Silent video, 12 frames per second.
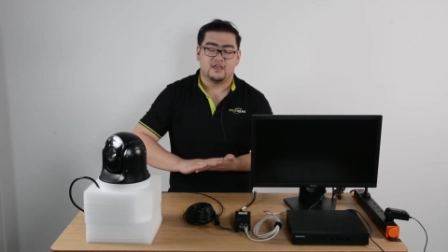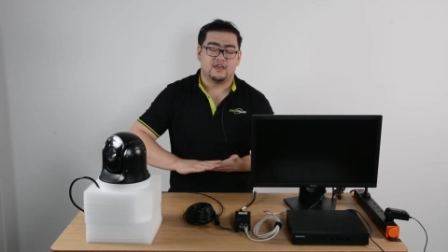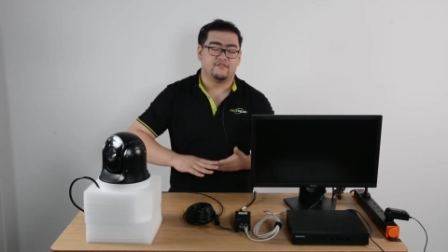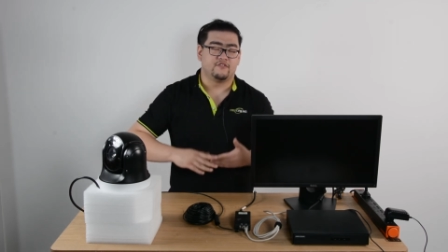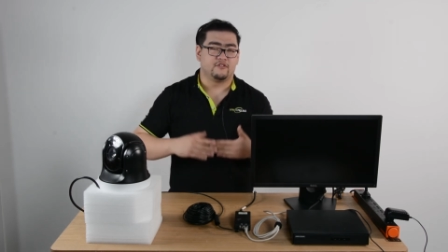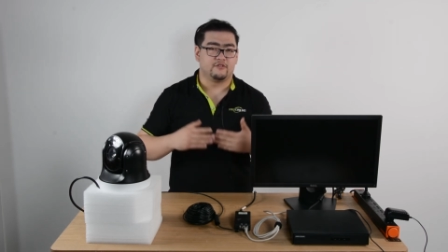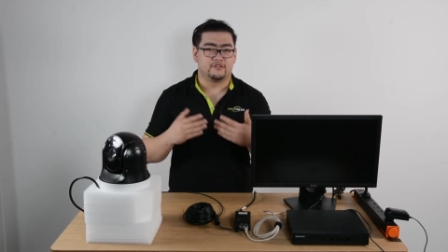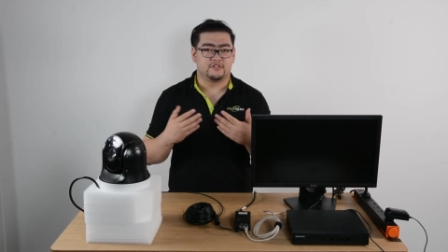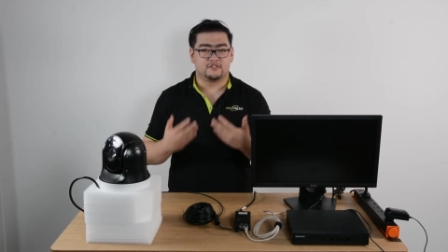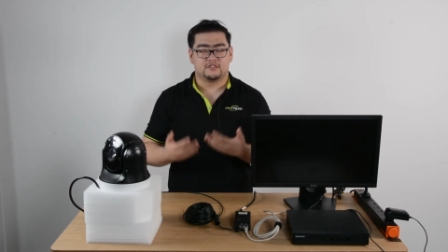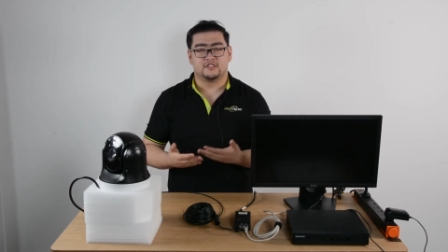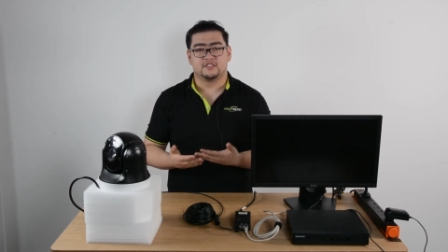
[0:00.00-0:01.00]
If we're
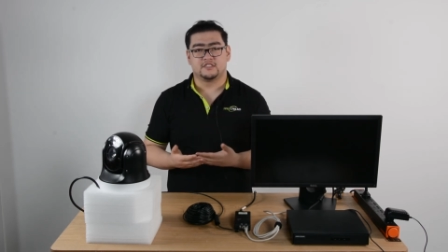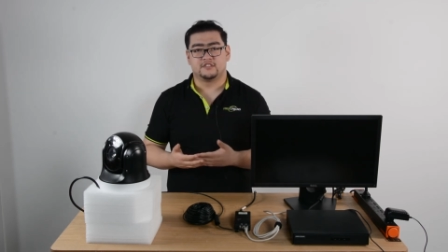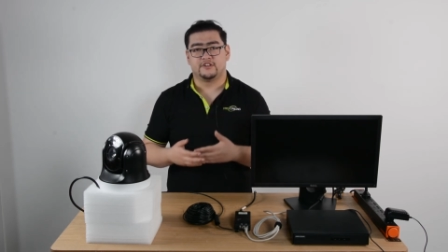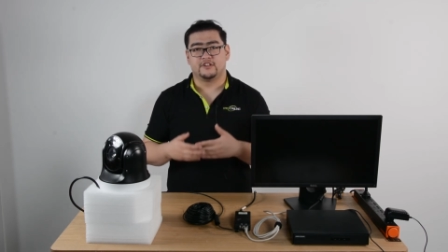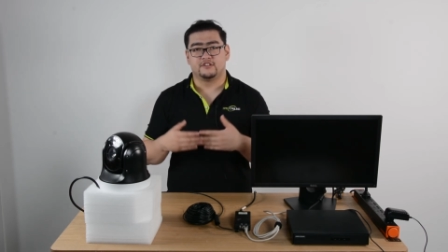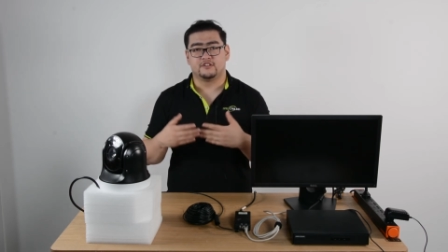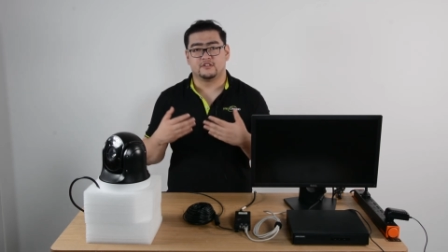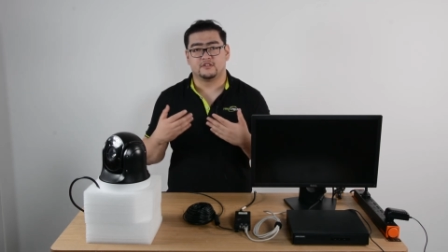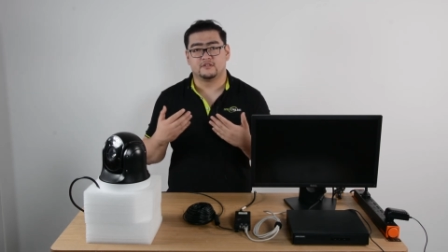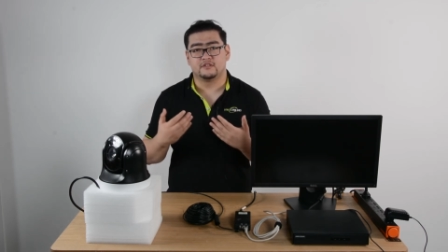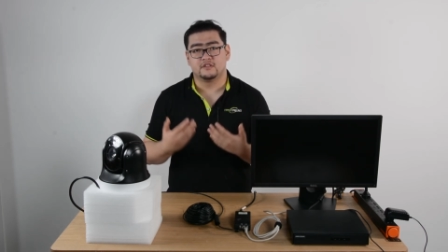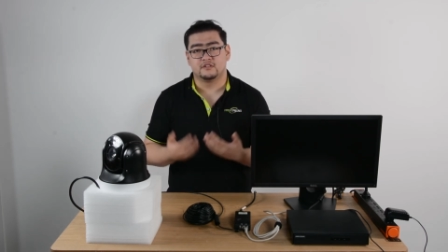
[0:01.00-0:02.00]
considering
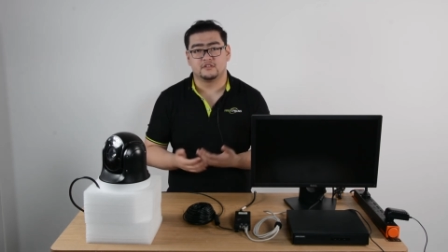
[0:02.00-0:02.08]
to